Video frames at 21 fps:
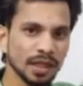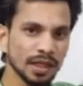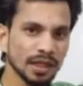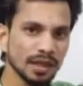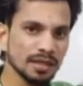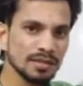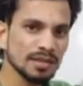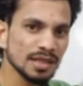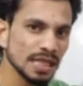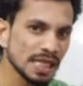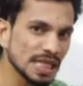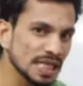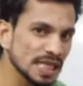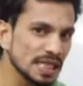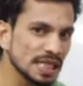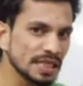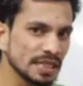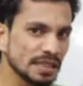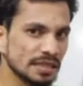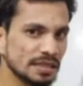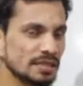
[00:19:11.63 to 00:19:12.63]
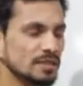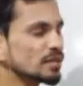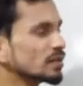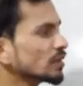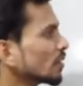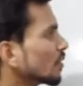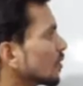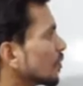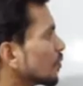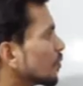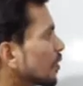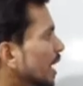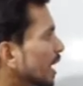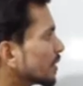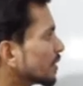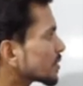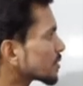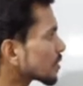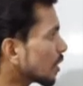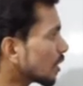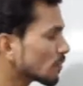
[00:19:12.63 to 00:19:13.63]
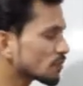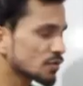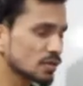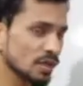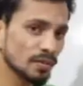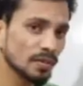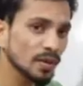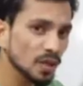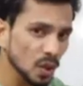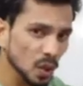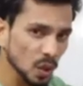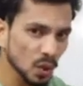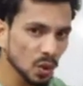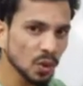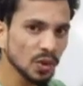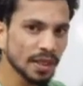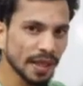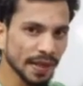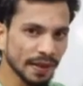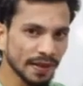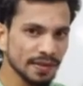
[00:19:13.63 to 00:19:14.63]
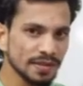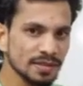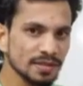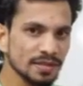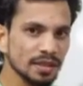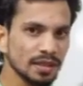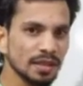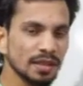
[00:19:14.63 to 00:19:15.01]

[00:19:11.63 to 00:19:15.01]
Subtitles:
is heard by this observer O dash